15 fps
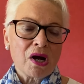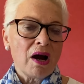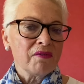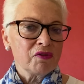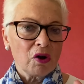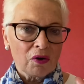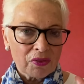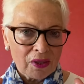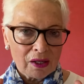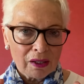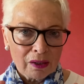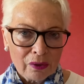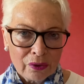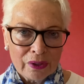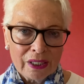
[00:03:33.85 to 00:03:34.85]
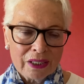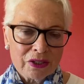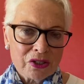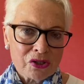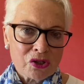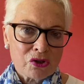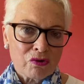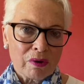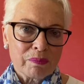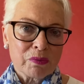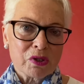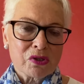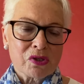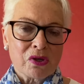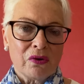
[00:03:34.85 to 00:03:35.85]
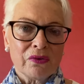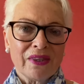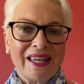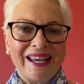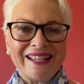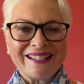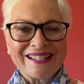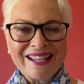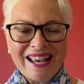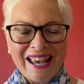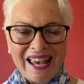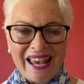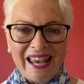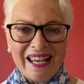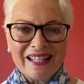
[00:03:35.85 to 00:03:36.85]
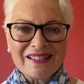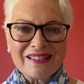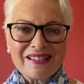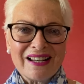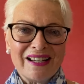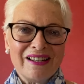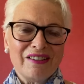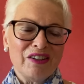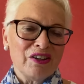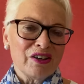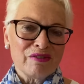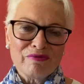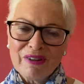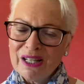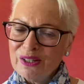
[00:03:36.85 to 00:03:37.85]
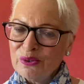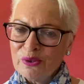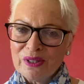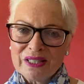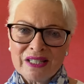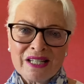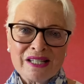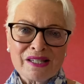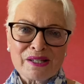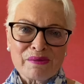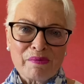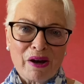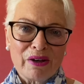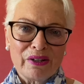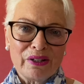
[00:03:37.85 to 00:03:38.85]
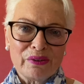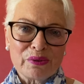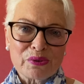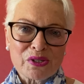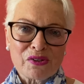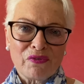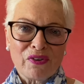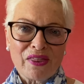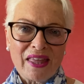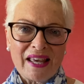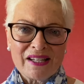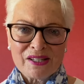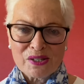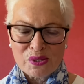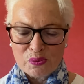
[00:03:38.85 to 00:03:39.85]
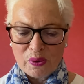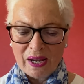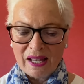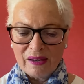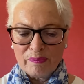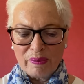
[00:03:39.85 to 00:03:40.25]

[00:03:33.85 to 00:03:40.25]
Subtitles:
I've got the learning descriptors on that, and you can read all the testimonials for that as well.